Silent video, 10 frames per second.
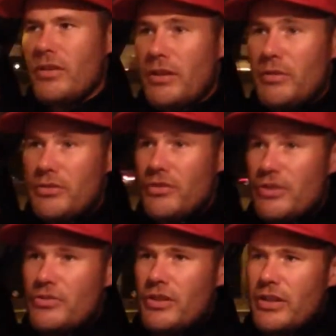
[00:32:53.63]
Anyway,
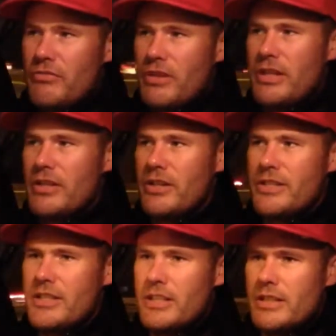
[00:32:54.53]
struck it really
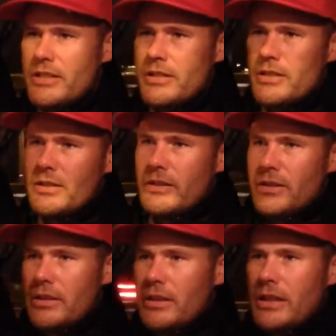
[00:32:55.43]
nicely,
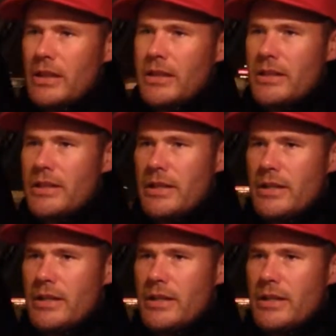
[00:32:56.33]
and